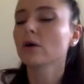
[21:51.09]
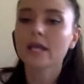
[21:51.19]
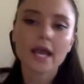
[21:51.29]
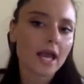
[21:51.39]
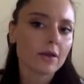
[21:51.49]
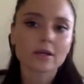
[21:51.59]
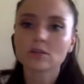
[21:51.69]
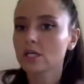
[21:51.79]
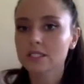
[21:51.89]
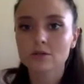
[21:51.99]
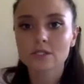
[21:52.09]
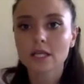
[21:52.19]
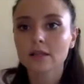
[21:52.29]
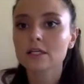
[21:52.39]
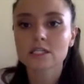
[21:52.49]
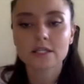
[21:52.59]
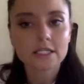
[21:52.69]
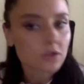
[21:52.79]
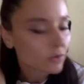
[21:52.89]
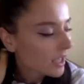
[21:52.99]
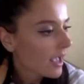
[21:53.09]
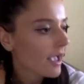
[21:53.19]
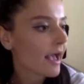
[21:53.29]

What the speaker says: okay, you can just use English, that's okay,